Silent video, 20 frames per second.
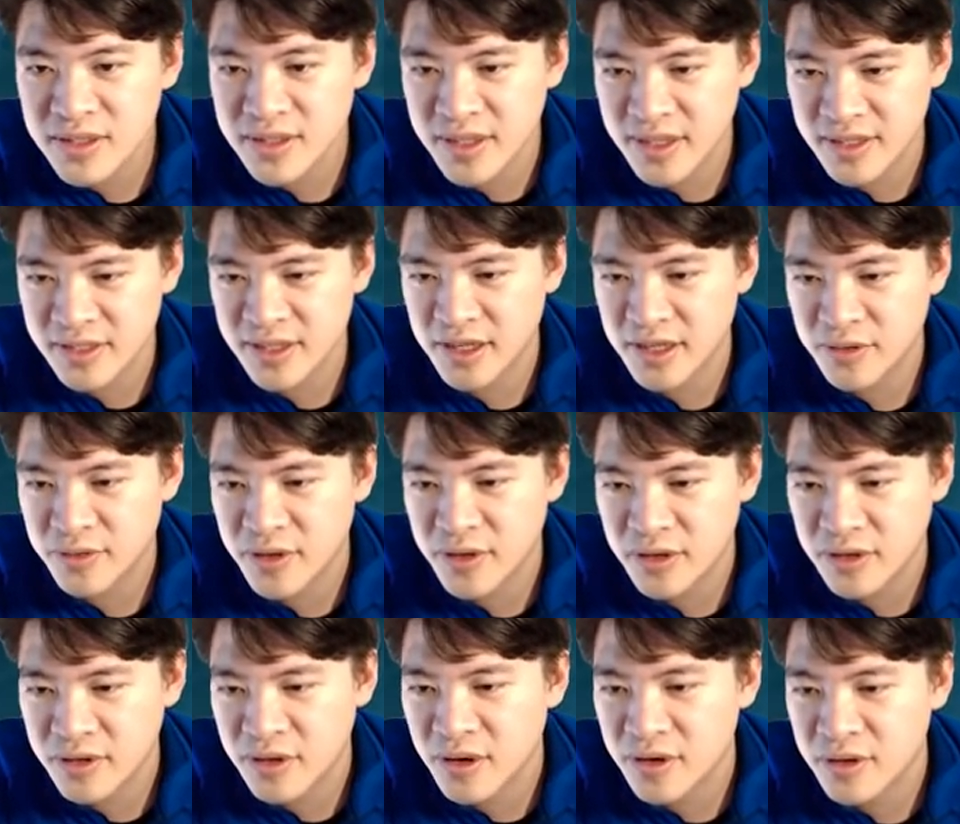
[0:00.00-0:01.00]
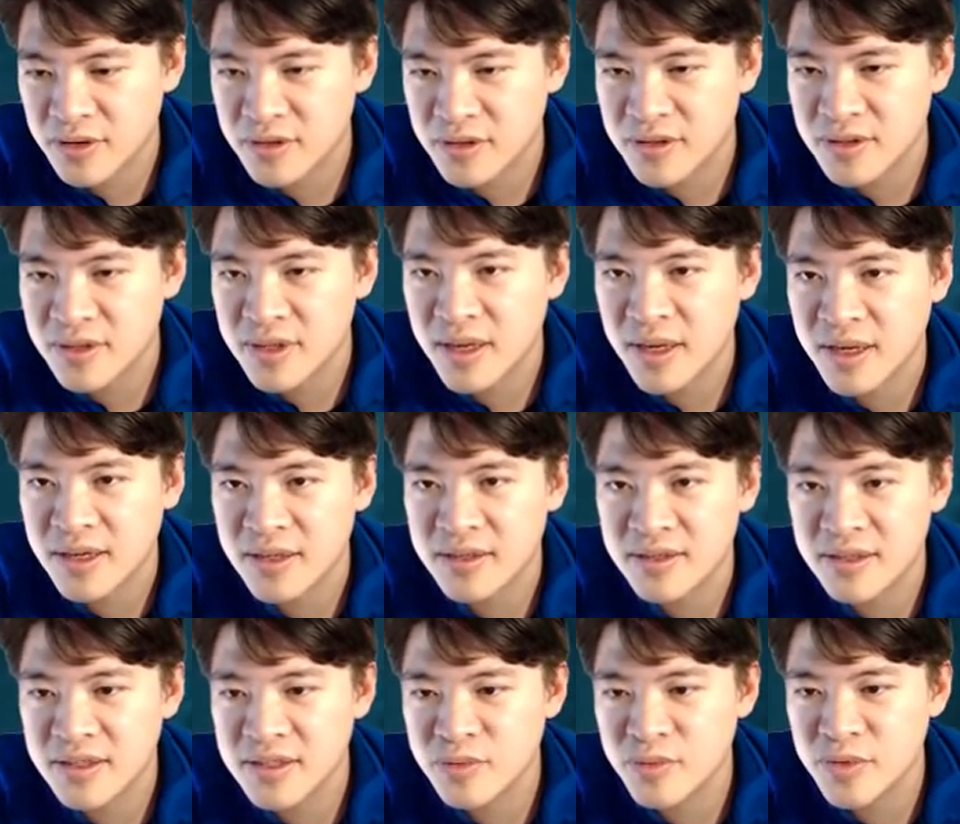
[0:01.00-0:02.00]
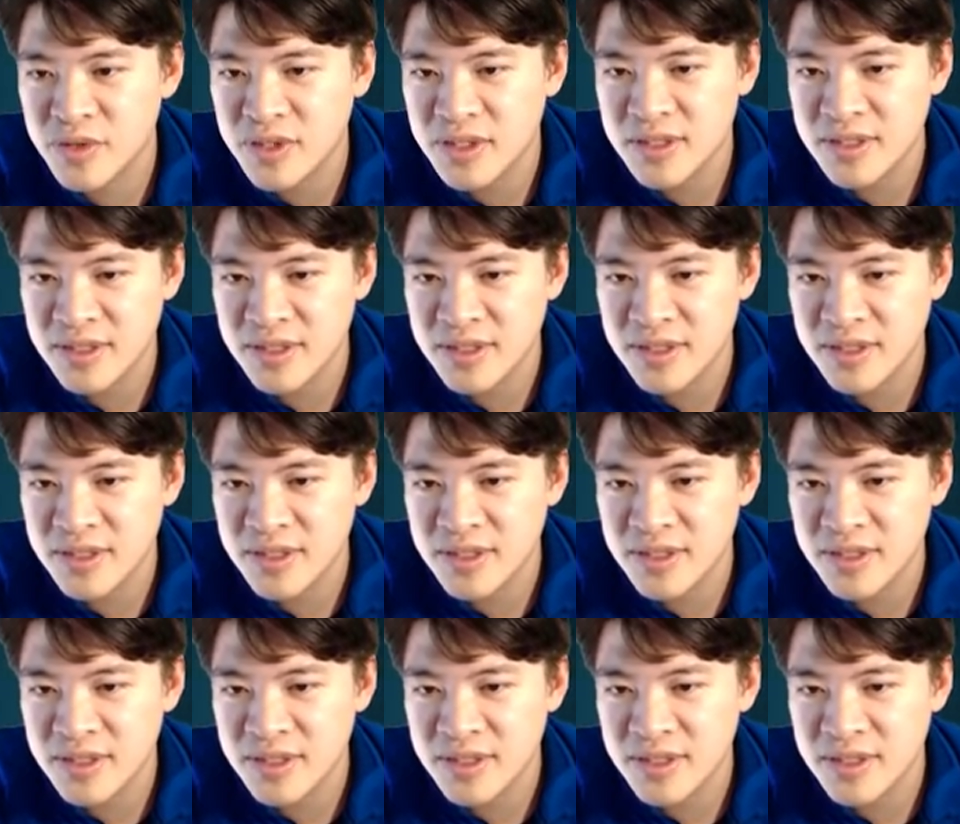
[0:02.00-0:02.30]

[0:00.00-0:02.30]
They take credit card and it's pretty